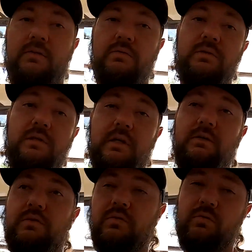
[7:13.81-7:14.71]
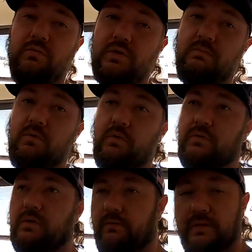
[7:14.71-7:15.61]
to stick to smooth
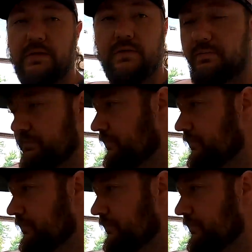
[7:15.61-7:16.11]
surfaces.